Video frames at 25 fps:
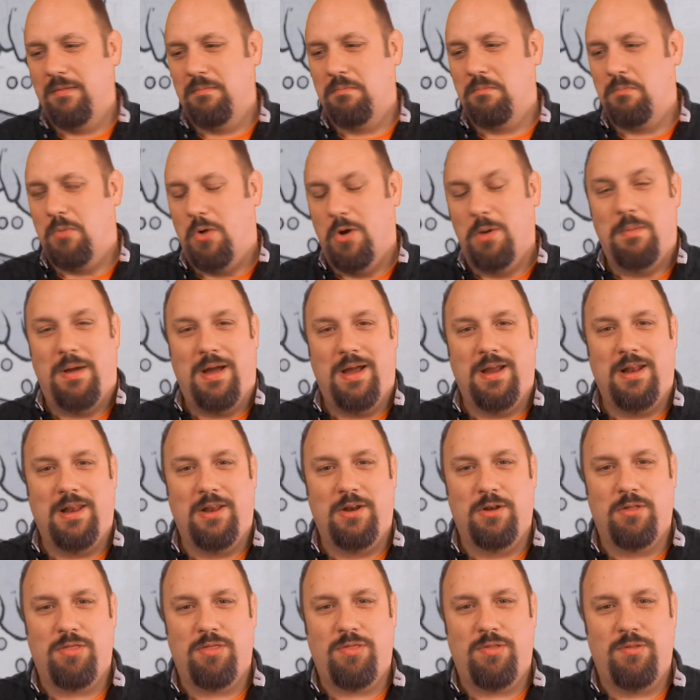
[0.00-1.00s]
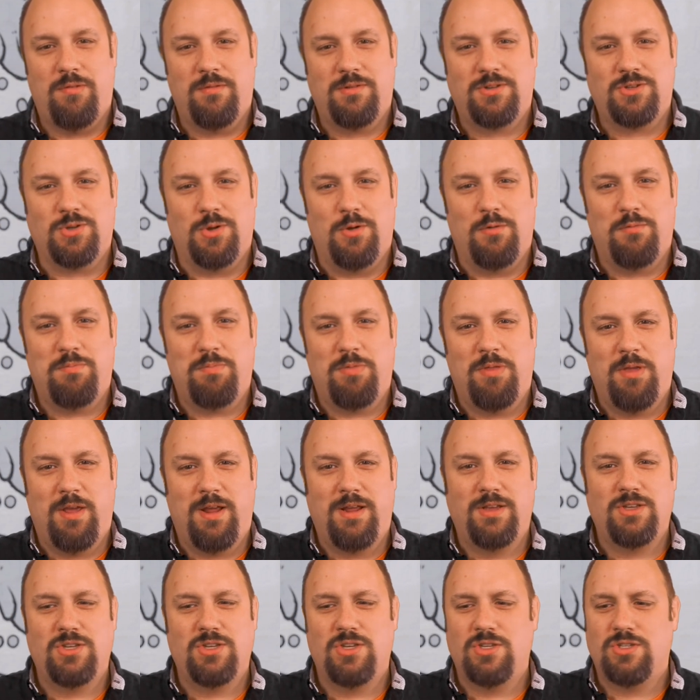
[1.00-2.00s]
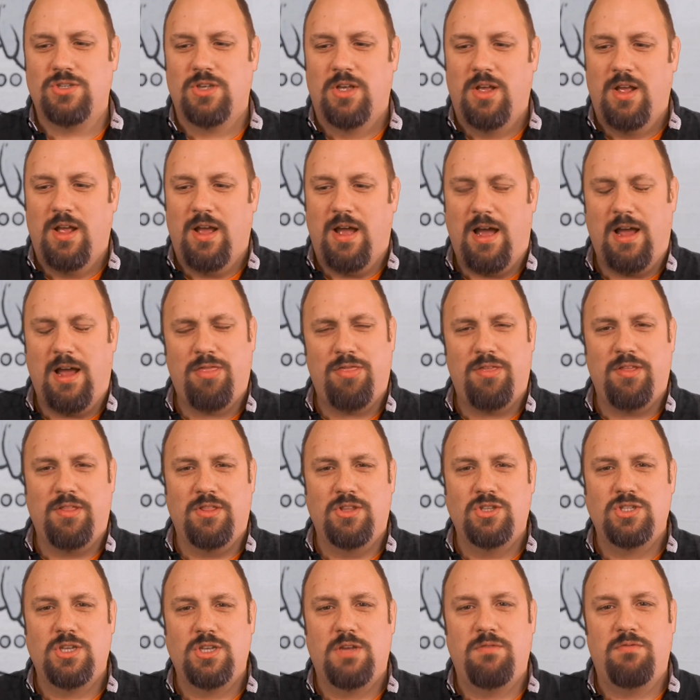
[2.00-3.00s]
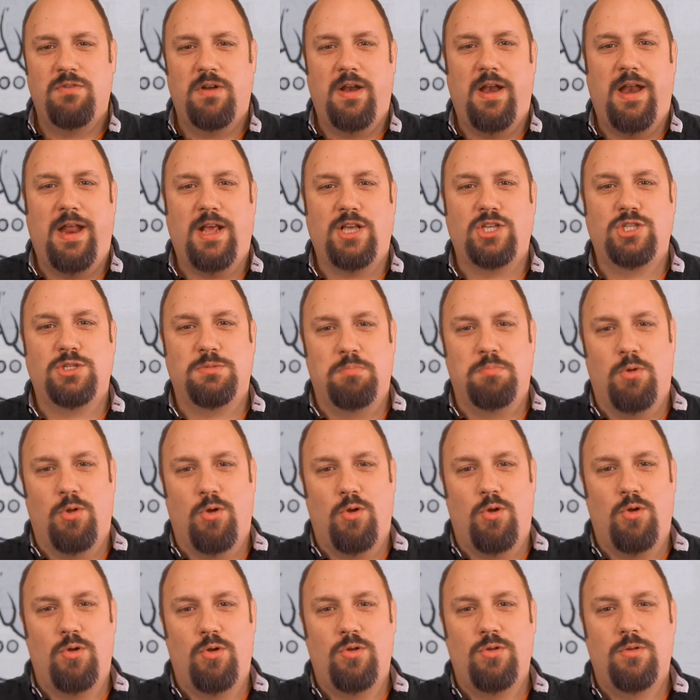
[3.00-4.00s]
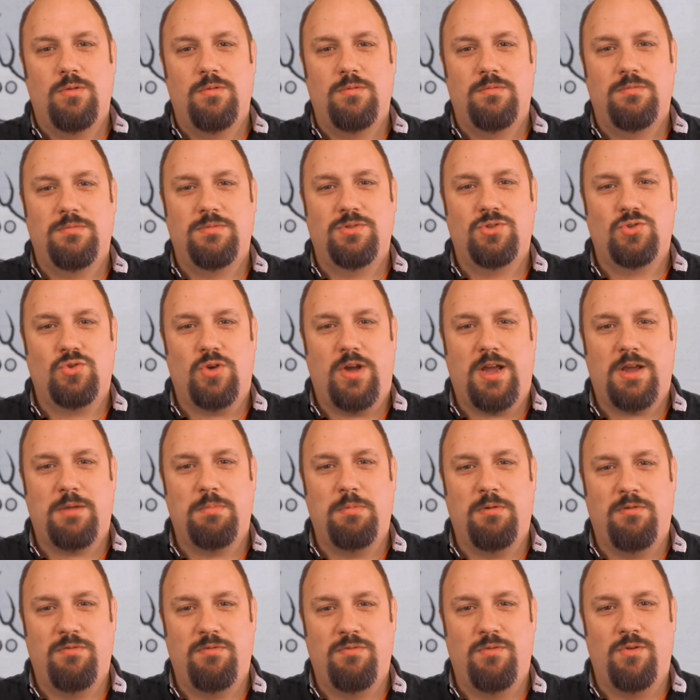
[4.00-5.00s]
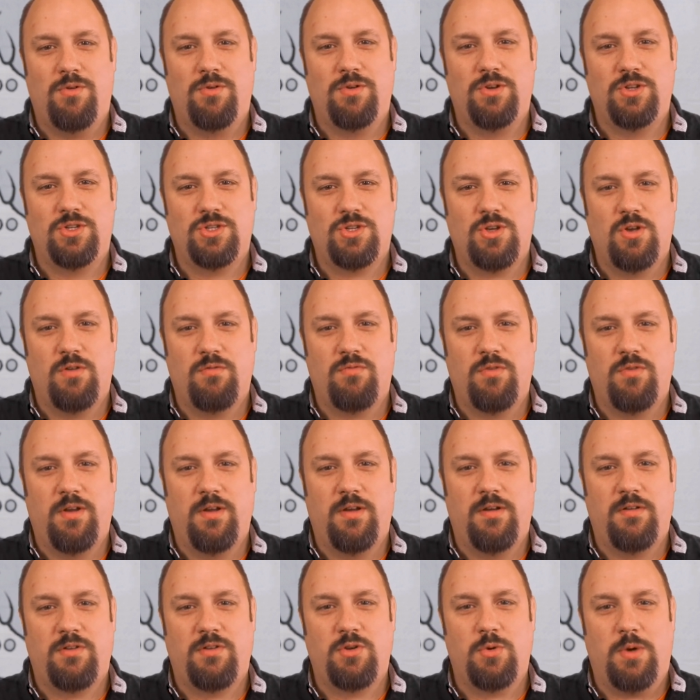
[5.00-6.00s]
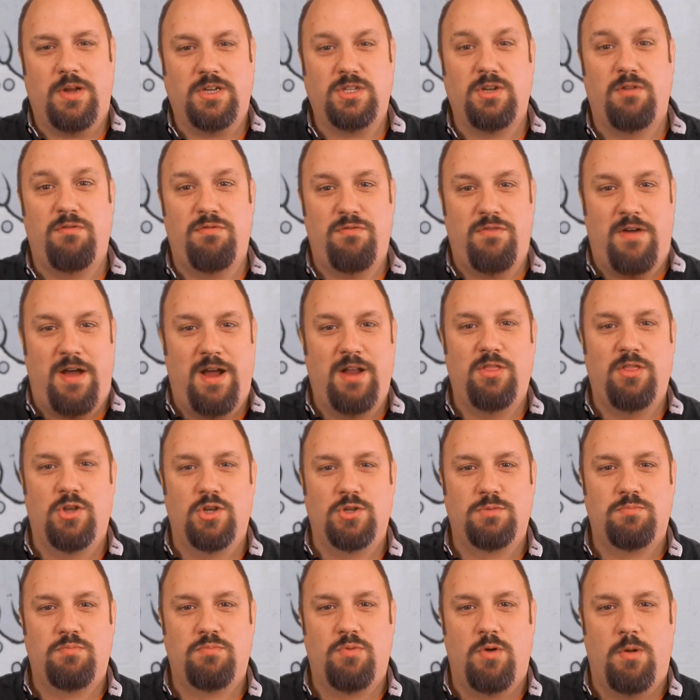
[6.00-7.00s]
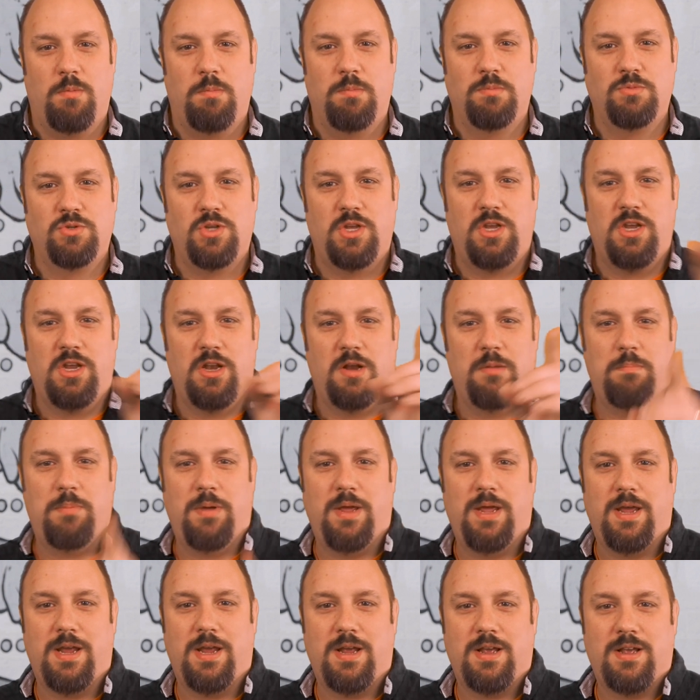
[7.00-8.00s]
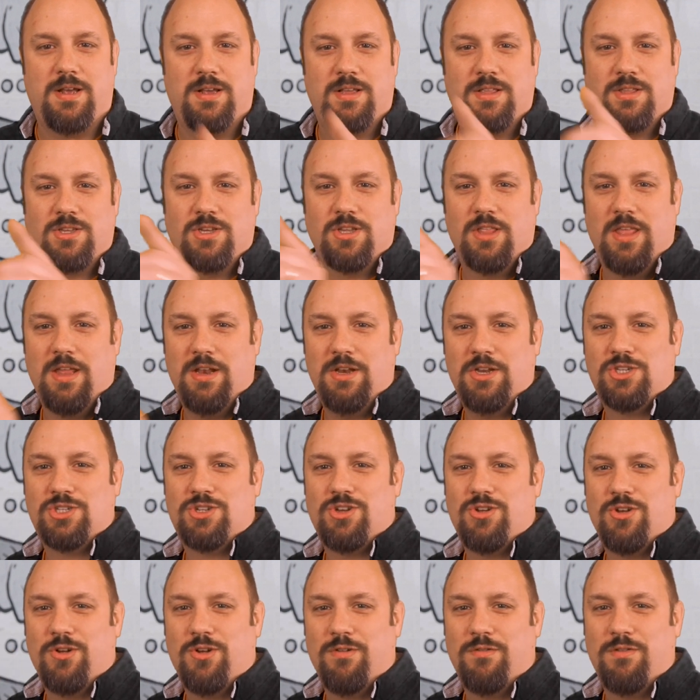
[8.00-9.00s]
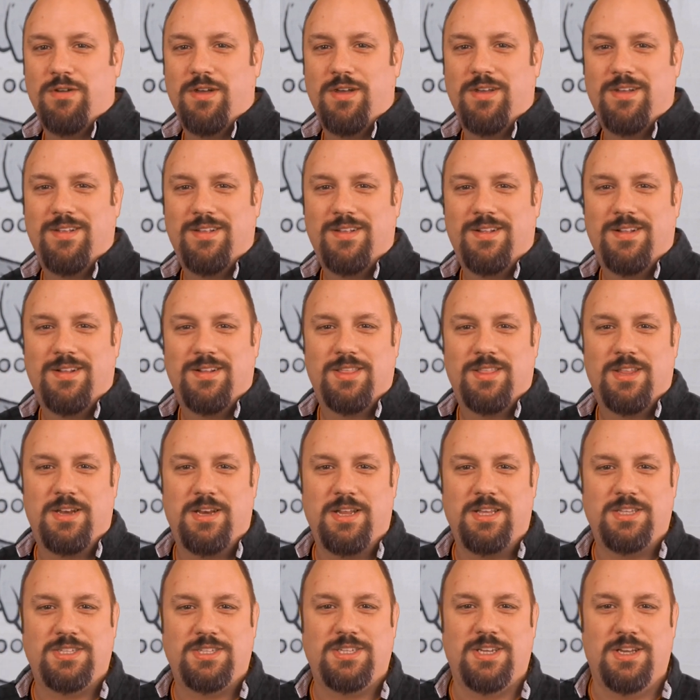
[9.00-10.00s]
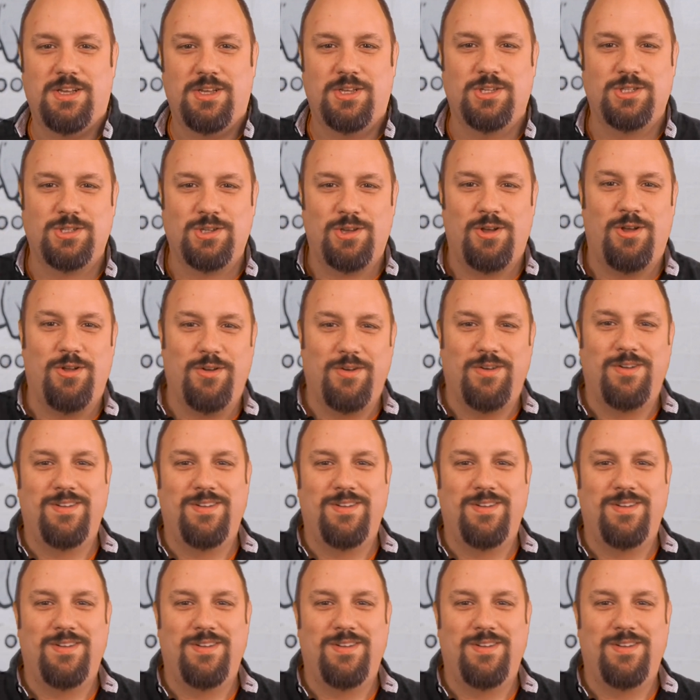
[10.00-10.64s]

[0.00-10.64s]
One of my little sort of things is I think there's even an explore track before discovery, or to actually find those problems that you're going to pick to then discover the details on.